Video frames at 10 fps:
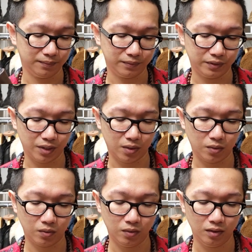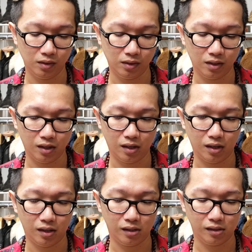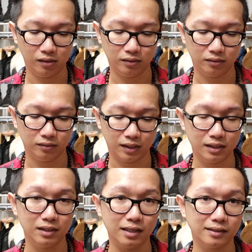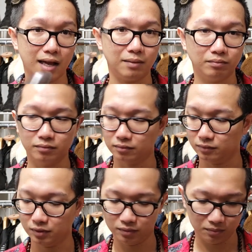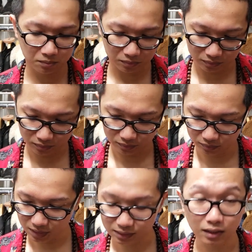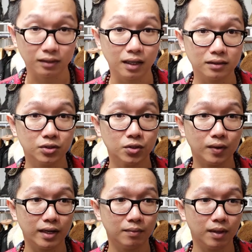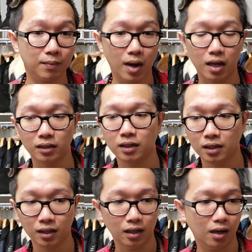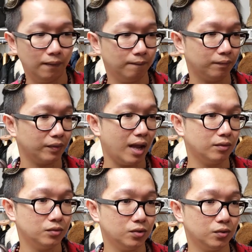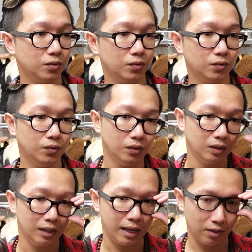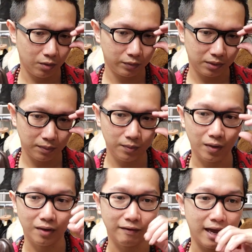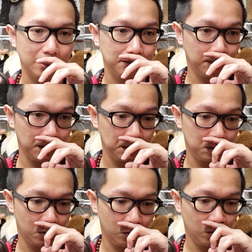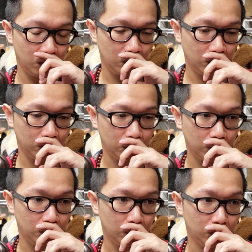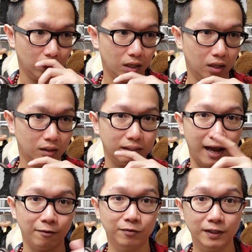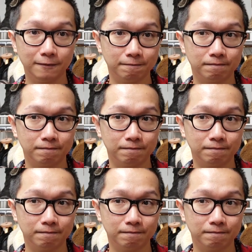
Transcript: So I think that's you know, that's it. That's 2 items I bought. I'll do. I know some people have asked me to do an outfit.